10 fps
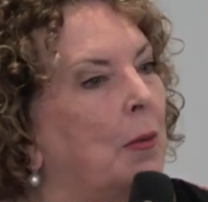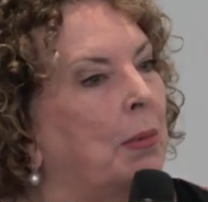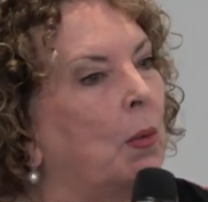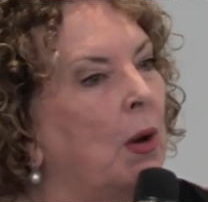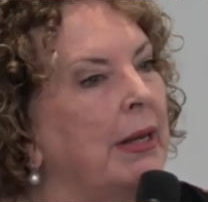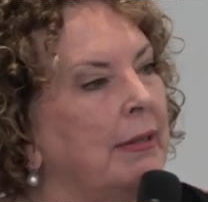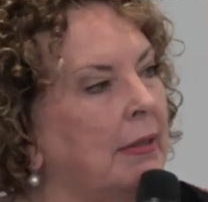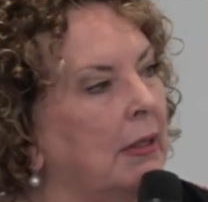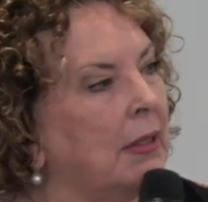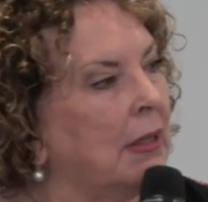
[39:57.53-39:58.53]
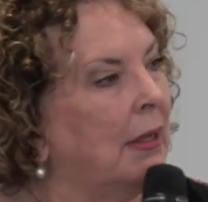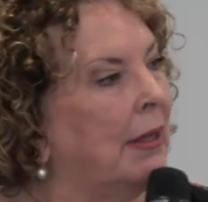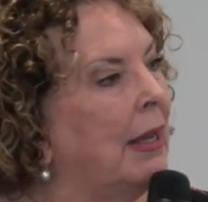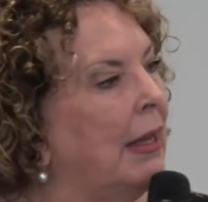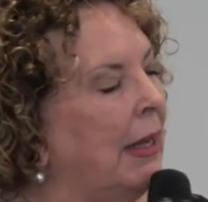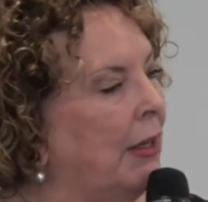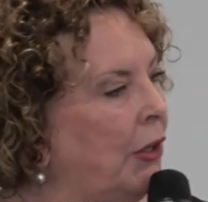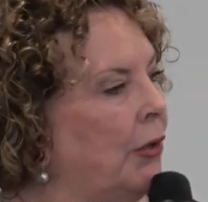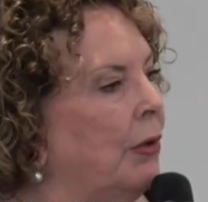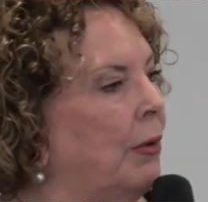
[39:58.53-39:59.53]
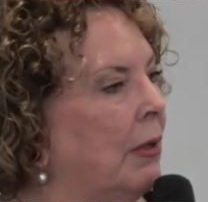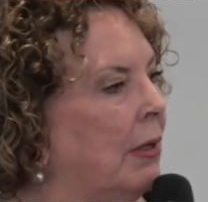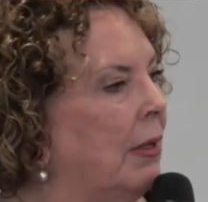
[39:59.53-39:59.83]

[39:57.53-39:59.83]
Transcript: But what is it in you